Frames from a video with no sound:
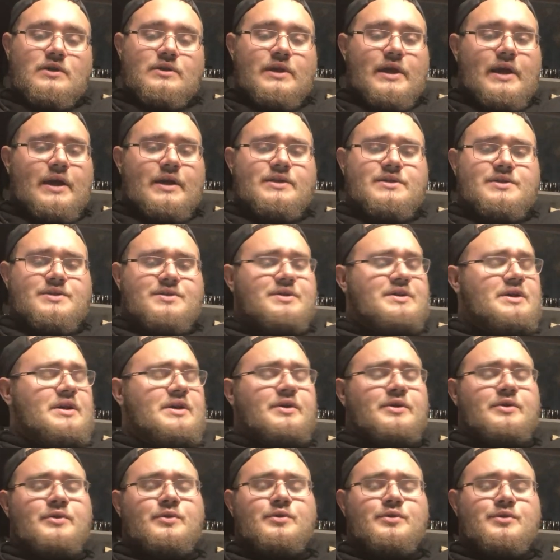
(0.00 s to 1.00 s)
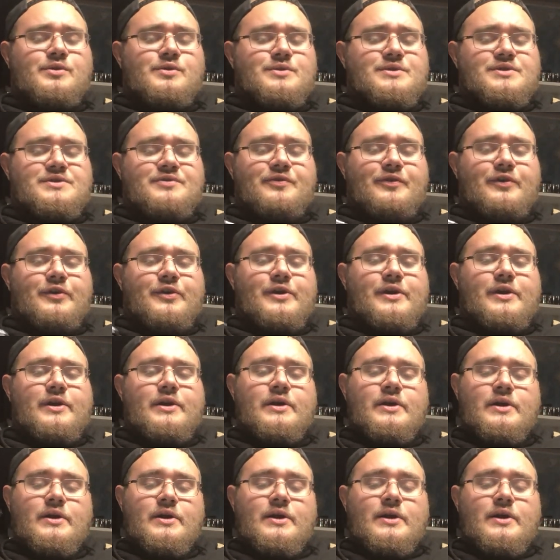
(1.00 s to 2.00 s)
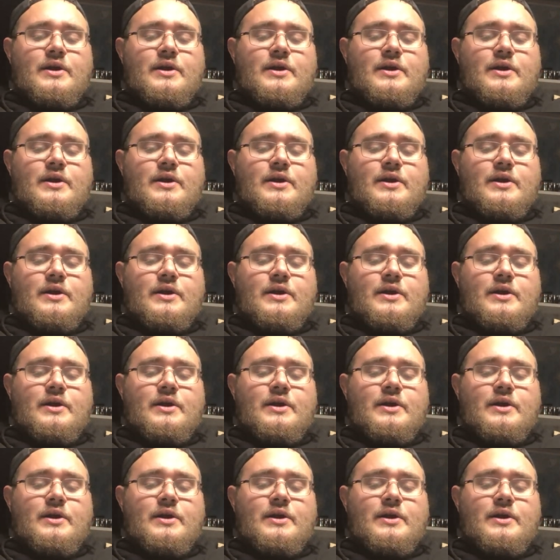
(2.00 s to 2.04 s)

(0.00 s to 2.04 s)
Yes, the intercooler was free.